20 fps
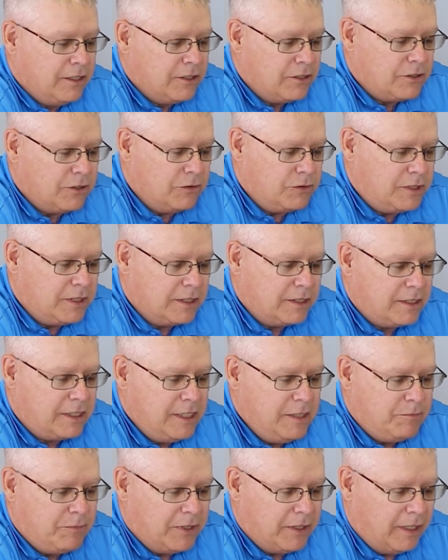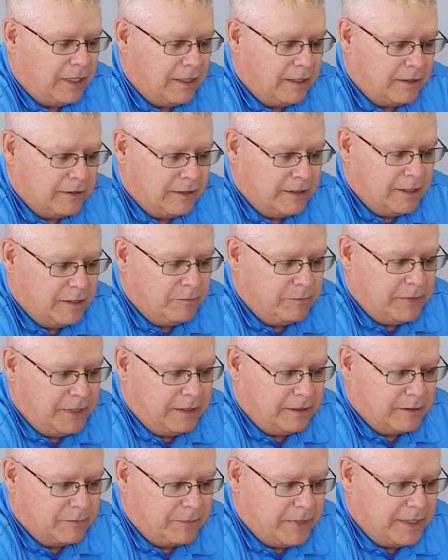So just keep an eye on them
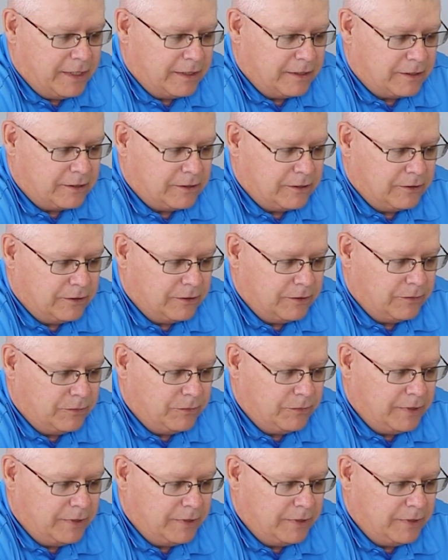in the pasture.